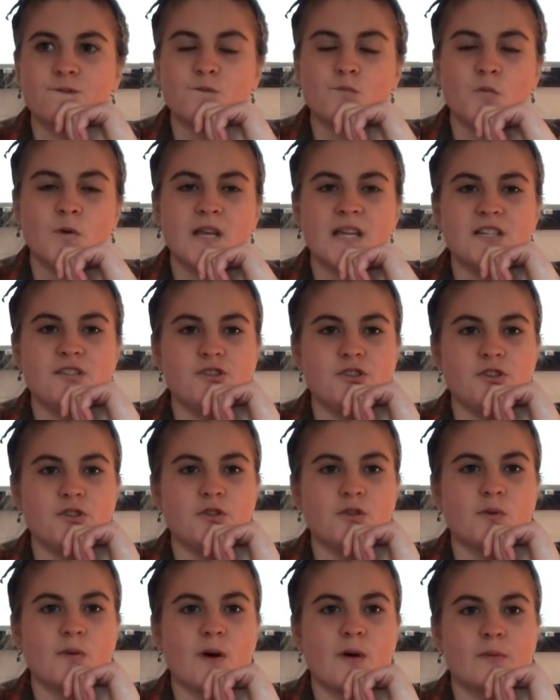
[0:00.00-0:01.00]
we
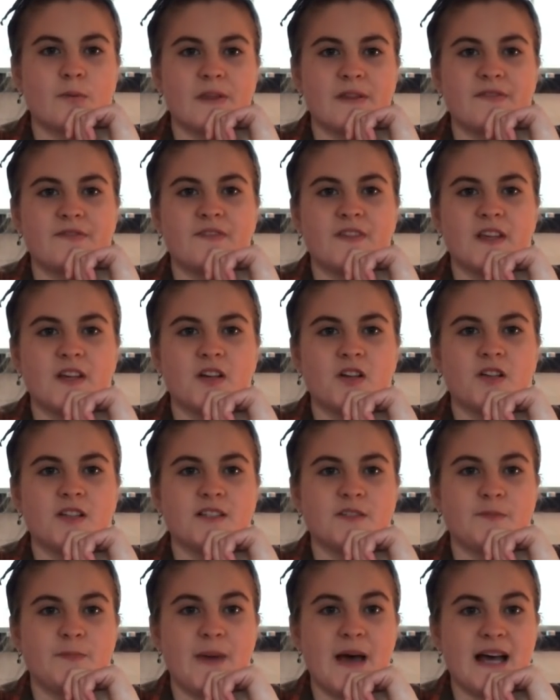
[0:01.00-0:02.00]
do what we feel
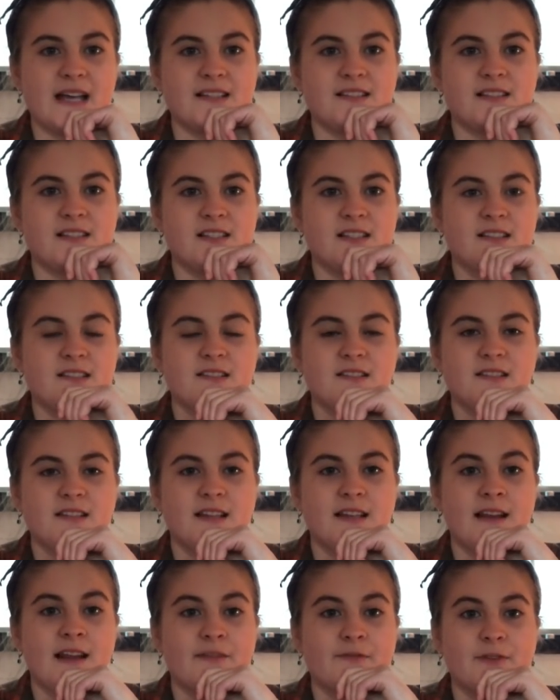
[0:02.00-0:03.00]
is best
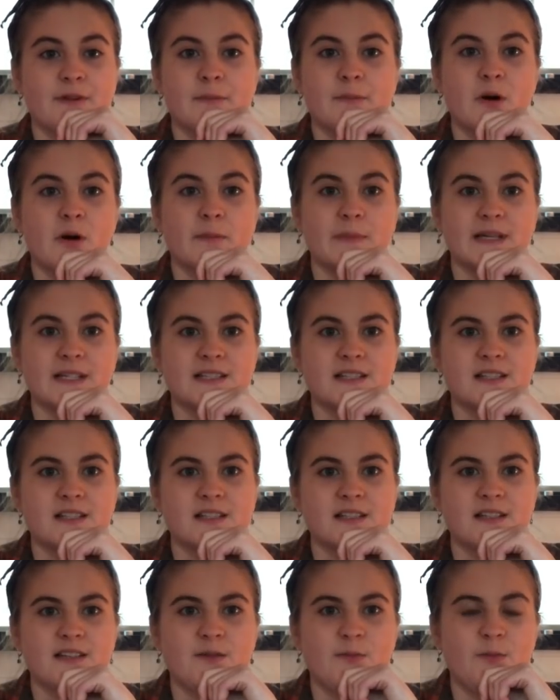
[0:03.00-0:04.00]
in every moment
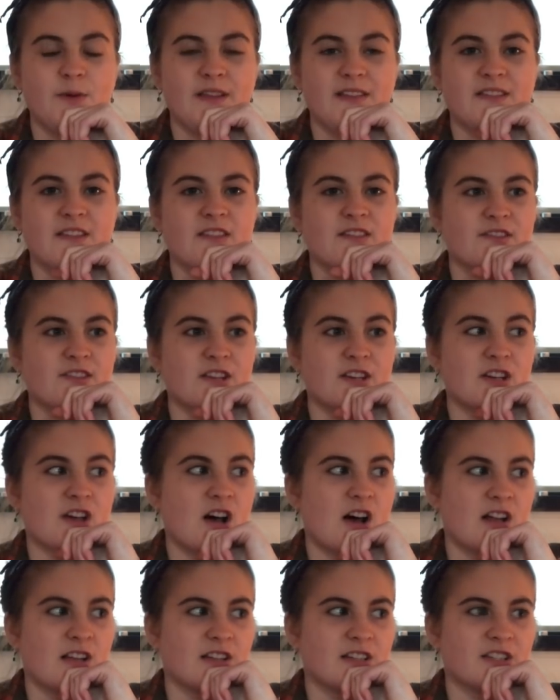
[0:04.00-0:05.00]
with the
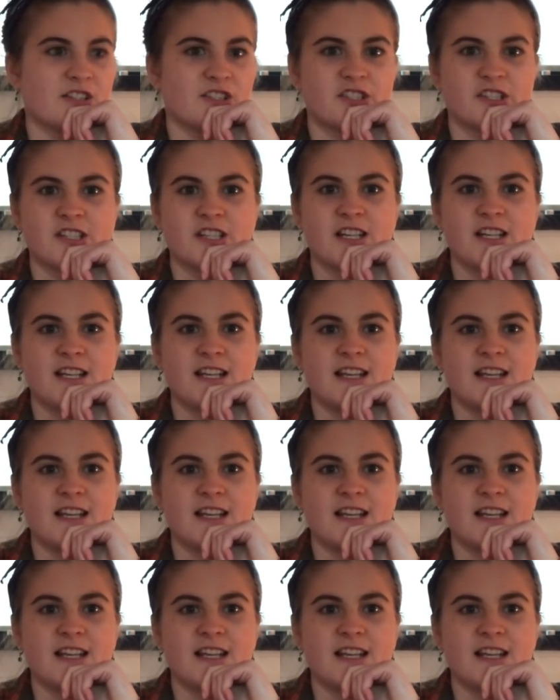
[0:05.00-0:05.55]
knowledge